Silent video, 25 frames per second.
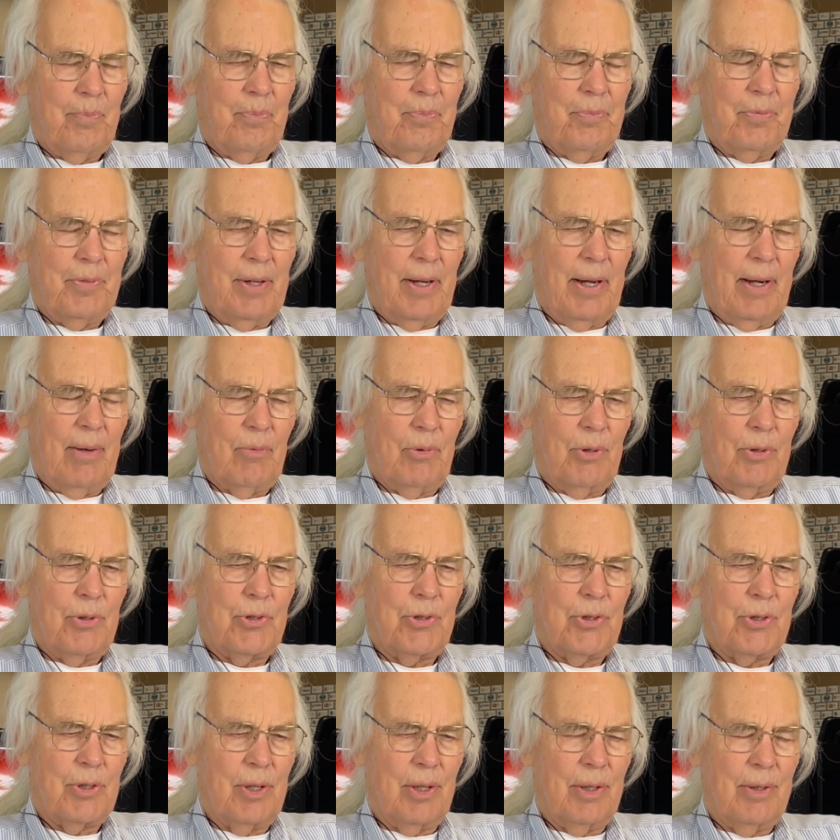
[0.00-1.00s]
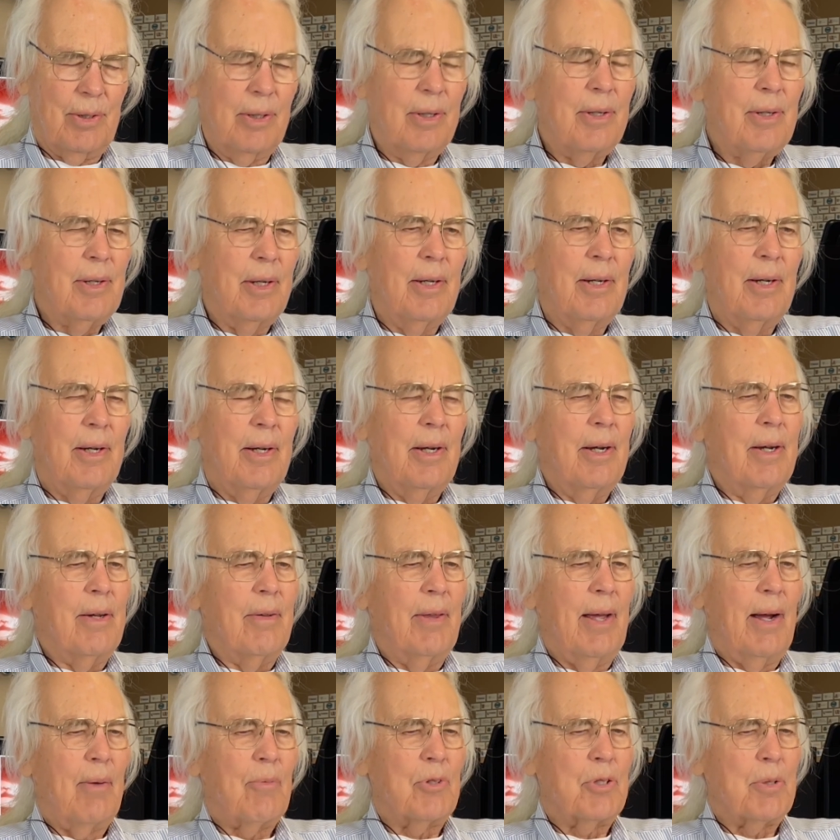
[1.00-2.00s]
that was
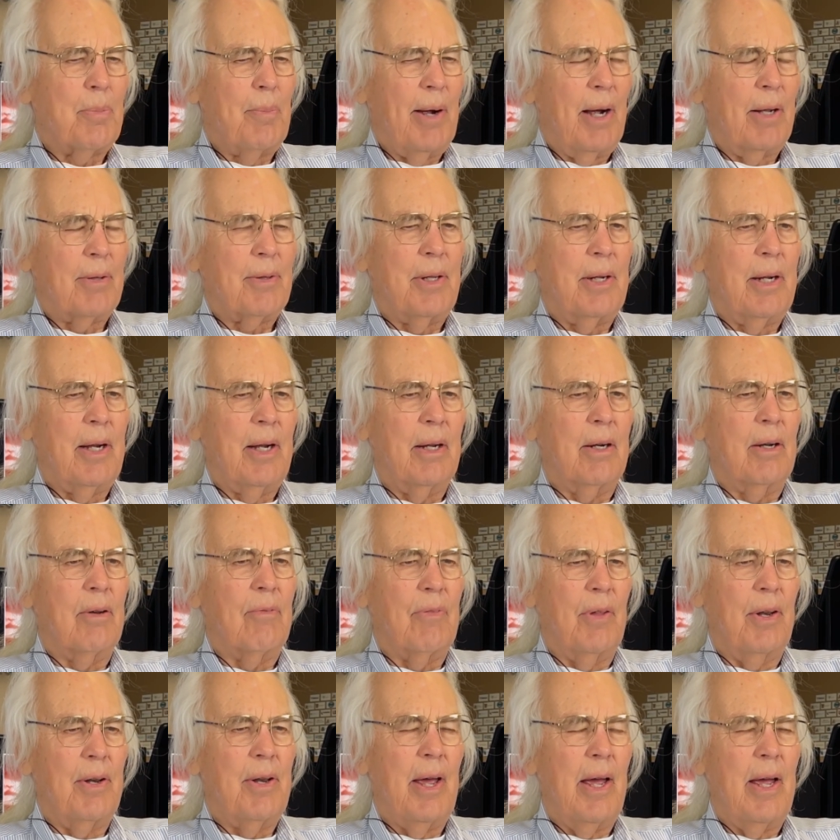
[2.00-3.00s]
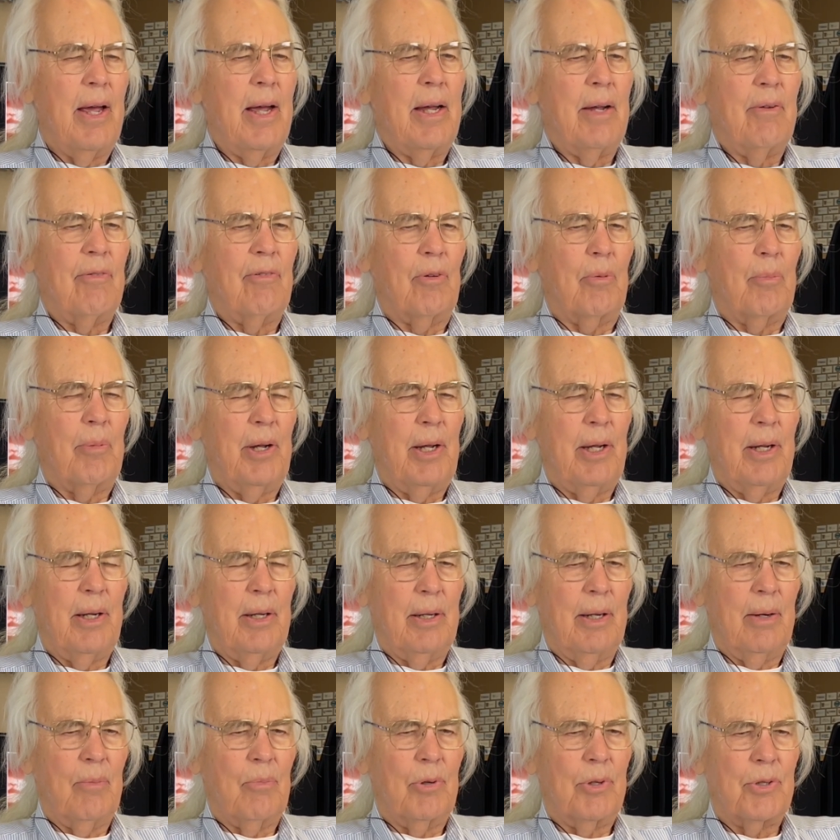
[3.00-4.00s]
about the end of the day for me.
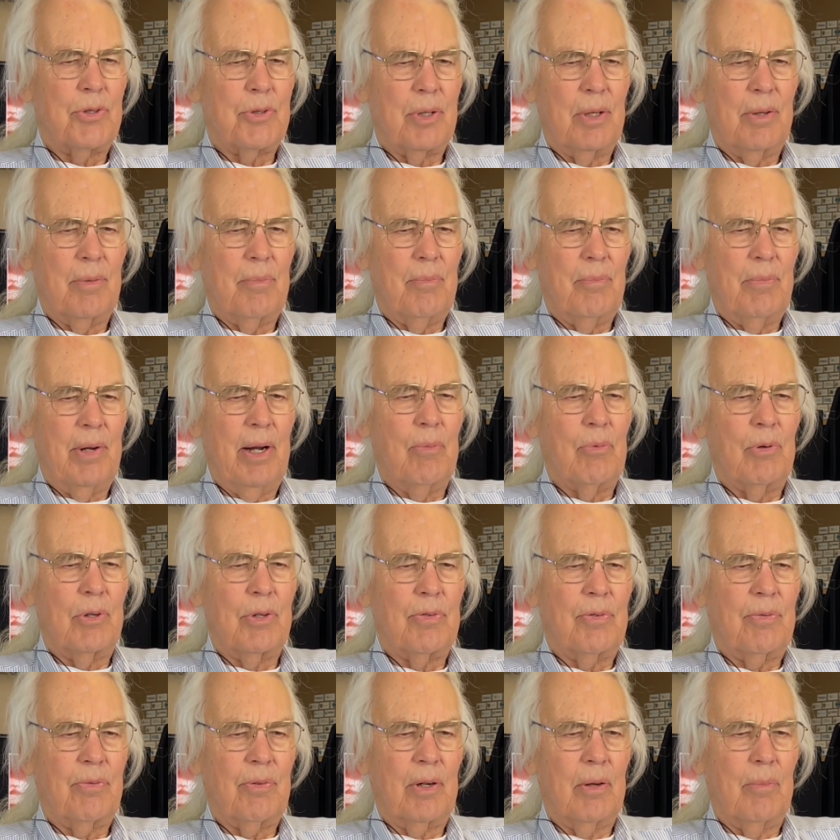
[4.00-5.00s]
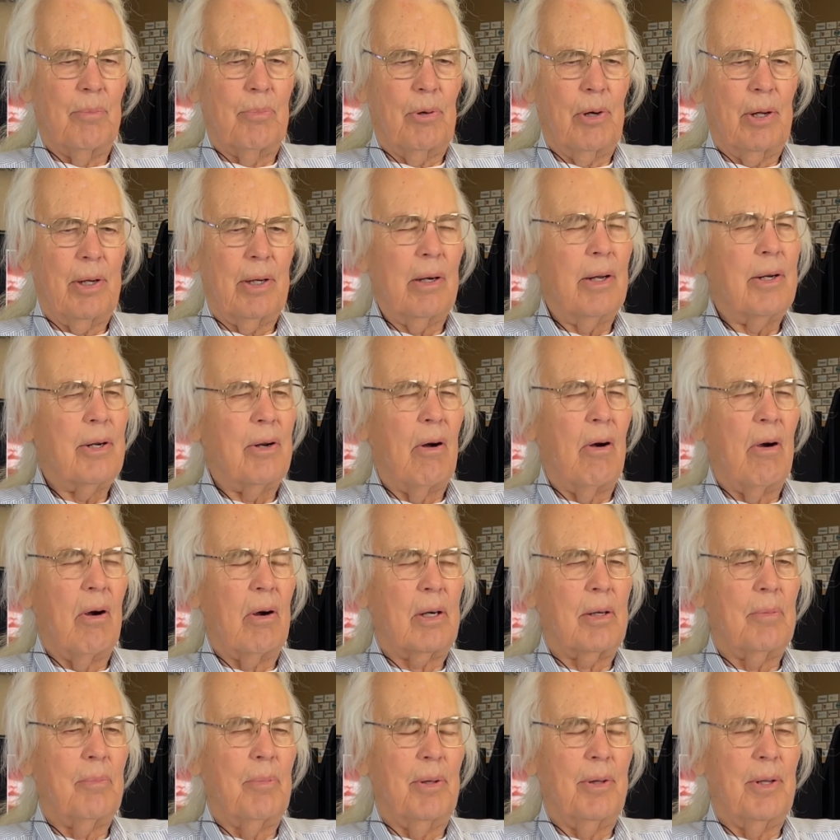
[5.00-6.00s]
It was completely
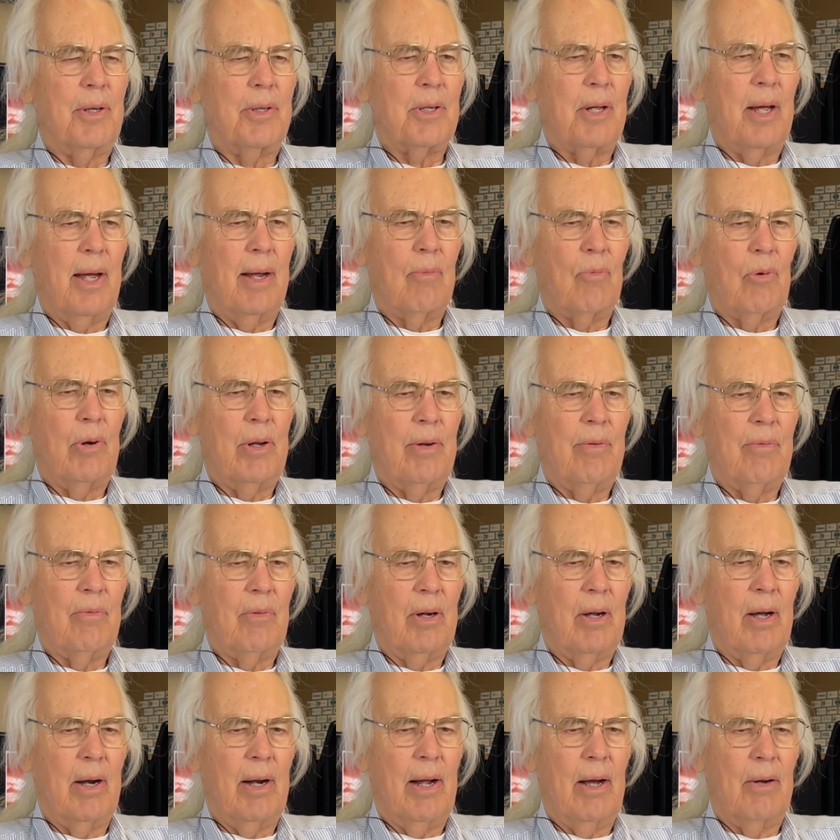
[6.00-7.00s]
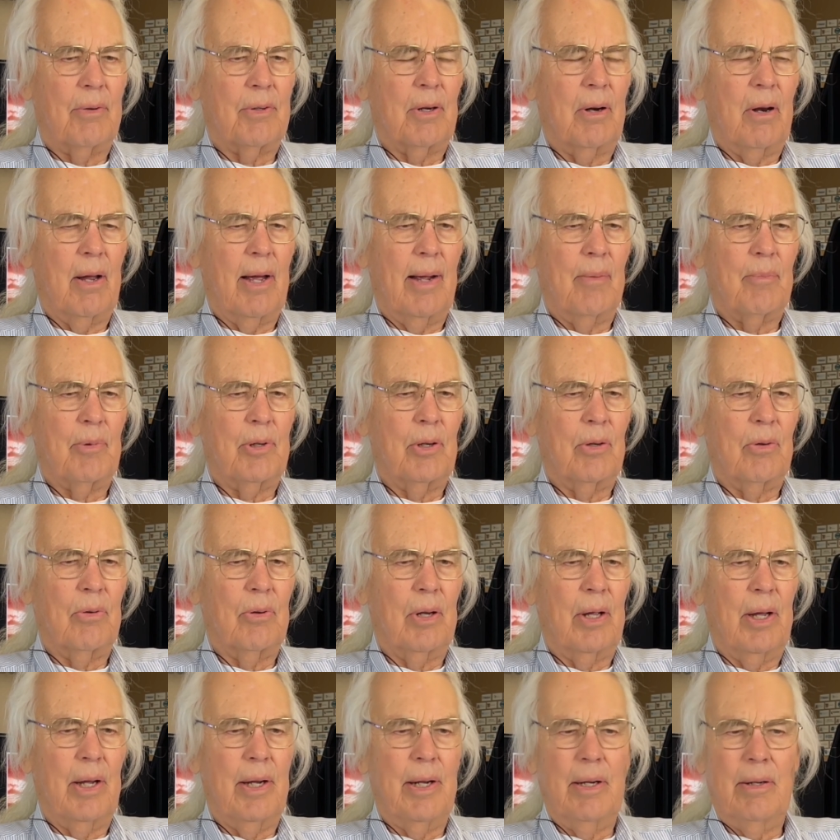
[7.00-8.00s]
dark by the time we got out to
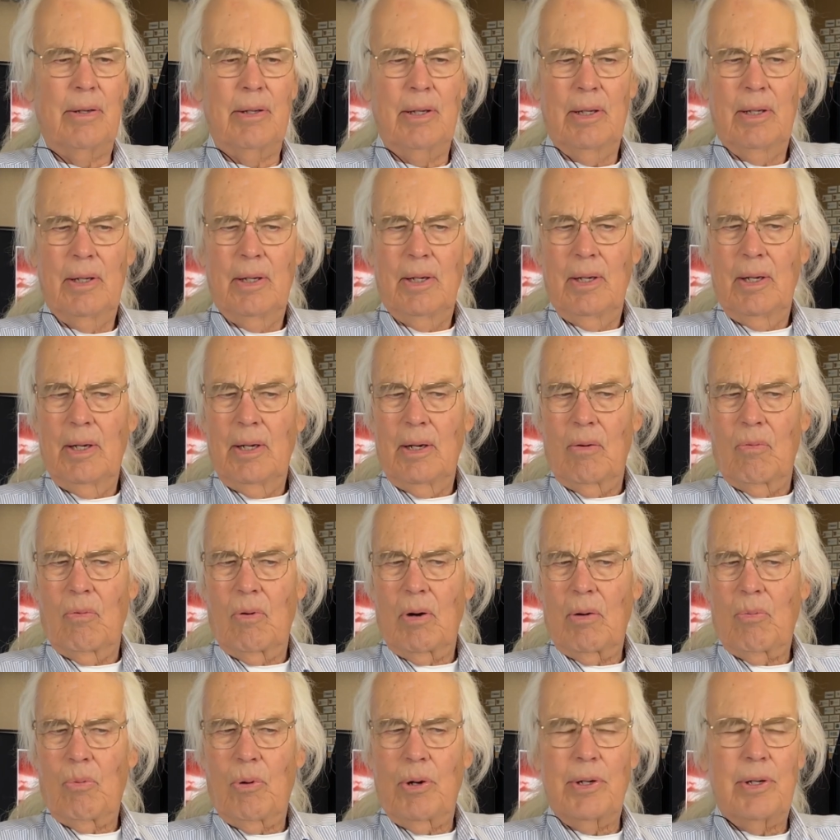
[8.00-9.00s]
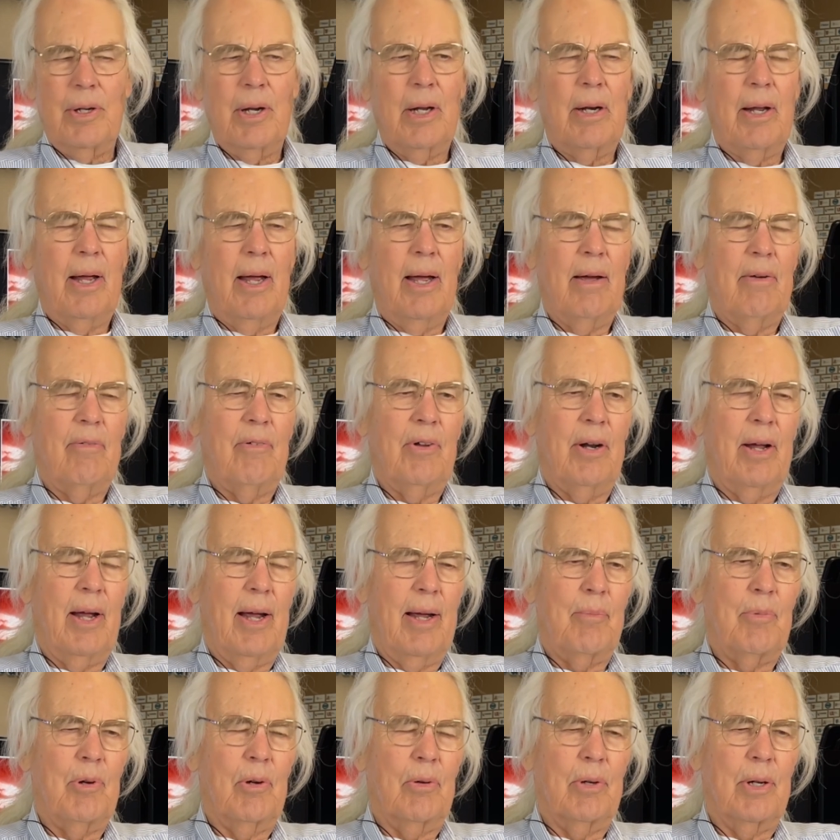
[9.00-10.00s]
Limekiln Lane, where we did have an
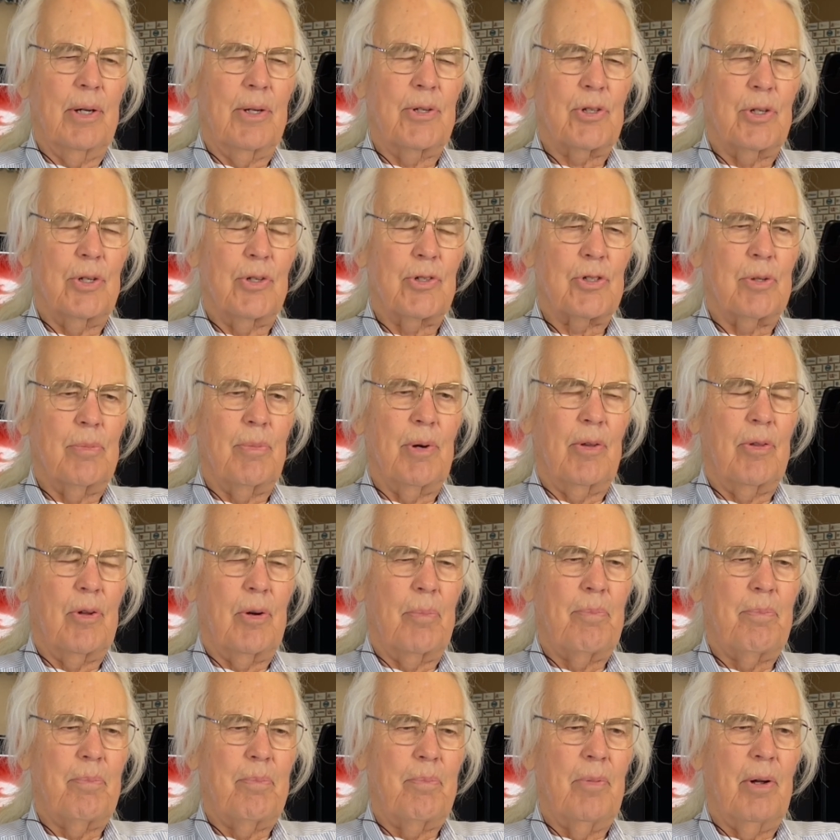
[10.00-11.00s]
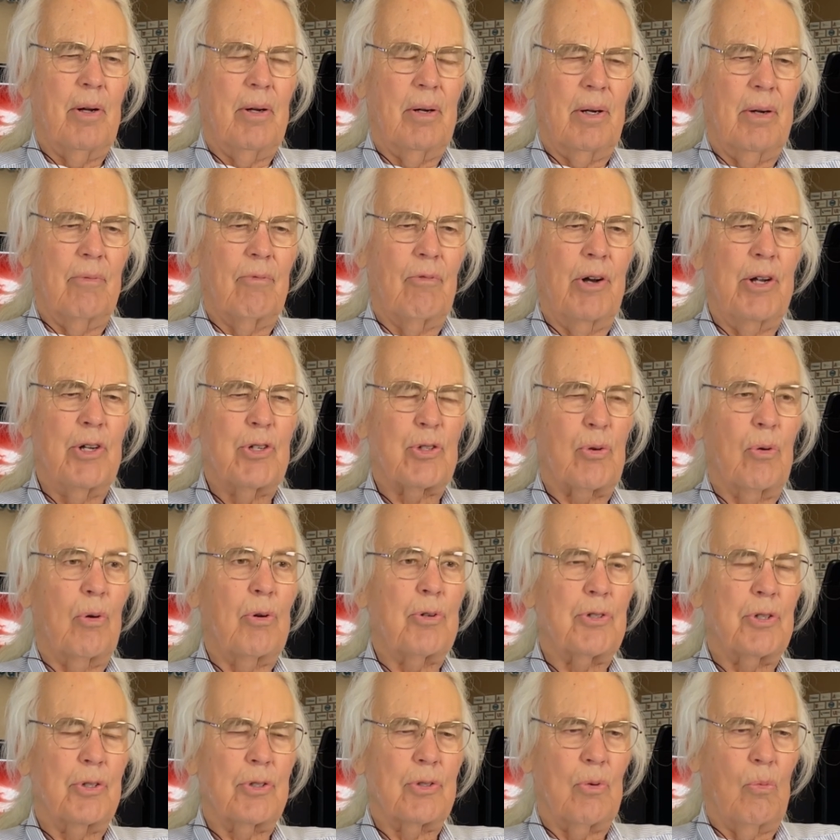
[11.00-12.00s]
ambulance and some other
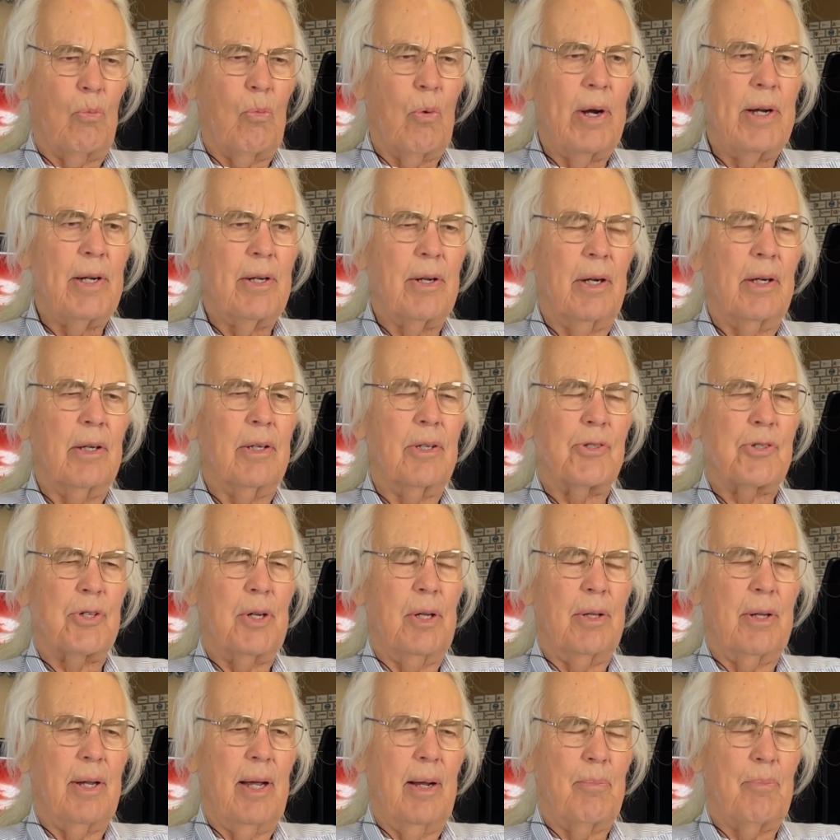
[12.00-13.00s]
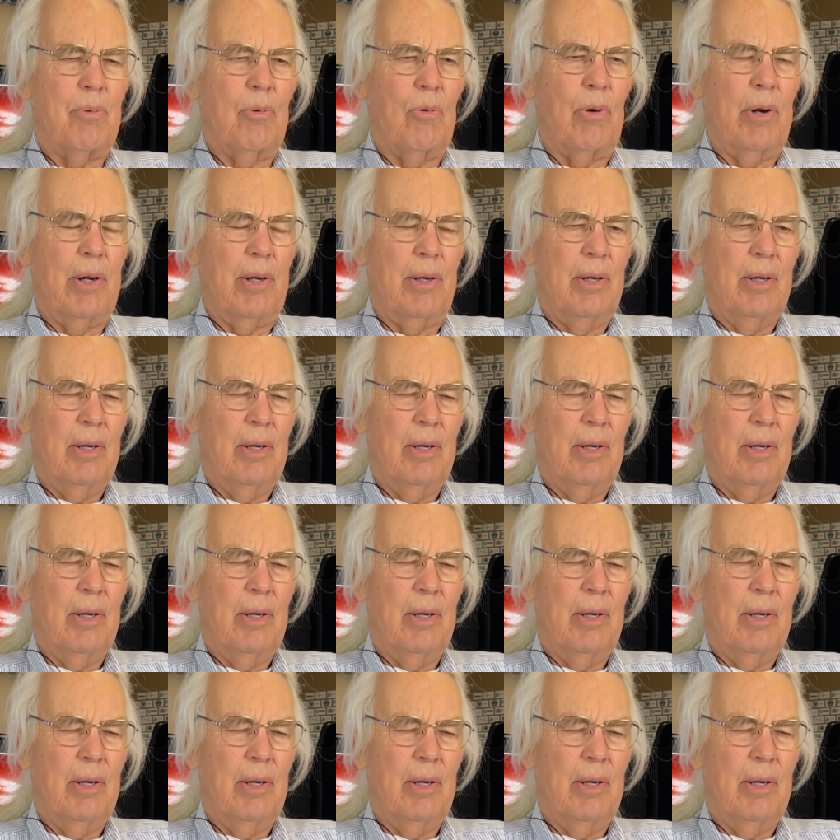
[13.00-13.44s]
resources awaiting us at that point,